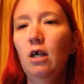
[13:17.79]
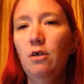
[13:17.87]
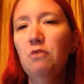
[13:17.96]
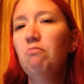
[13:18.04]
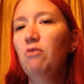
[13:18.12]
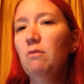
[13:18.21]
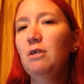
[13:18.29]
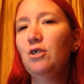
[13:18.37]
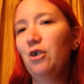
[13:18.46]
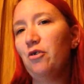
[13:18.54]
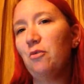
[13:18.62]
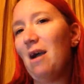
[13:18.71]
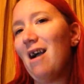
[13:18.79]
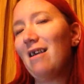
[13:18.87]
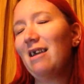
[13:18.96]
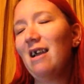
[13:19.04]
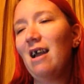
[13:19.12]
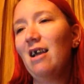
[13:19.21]
I was pretty much near the
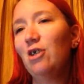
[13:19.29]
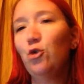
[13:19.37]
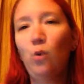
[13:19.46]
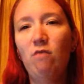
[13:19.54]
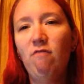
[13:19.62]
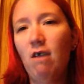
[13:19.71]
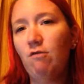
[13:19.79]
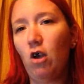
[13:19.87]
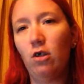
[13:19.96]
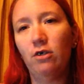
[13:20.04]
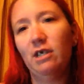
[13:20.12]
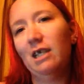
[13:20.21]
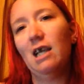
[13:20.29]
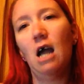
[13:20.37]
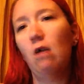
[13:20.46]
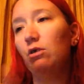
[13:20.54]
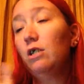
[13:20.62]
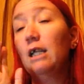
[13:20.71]
back. $25 ticket,
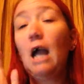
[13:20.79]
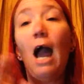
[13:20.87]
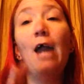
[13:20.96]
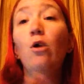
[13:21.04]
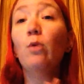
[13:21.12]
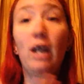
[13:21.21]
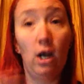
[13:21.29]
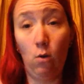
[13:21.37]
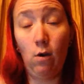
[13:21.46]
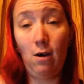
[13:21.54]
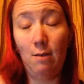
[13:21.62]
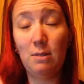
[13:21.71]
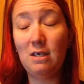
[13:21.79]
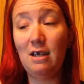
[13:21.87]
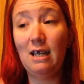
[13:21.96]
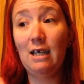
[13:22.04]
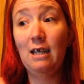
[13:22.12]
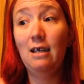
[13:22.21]
I was like, I don't care where I'm
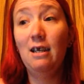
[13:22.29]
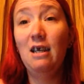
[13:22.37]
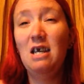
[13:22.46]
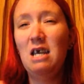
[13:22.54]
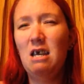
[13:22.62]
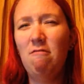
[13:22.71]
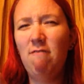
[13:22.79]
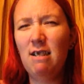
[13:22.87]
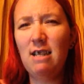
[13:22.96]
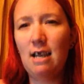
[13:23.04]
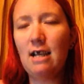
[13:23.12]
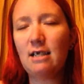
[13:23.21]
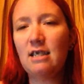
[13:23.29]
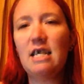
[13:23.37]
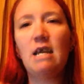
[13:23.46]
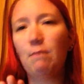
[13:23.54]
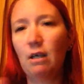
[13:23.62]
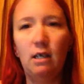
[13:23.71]
sitting. If it's
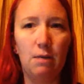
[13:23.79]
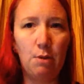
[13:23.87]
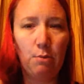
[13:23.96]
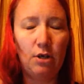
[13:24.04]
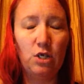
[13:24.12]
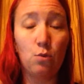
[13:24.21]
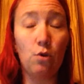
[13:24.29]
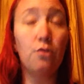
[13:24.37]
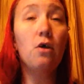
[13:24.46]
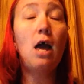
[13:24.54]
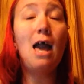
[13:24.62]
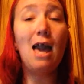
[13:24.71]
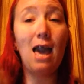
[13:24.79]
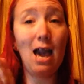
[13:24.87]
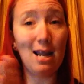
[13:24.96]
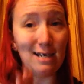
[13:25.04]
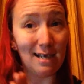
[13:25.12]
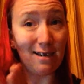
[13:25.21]
NXT, I'm gonna get my money's worth.
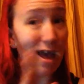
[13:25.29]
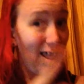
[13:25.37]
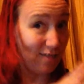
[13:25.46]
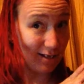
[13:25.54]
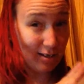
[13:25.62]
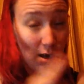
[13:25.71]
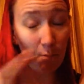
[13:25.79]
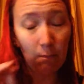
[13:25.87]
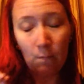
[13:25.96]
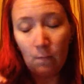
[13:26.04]
I did, and then some.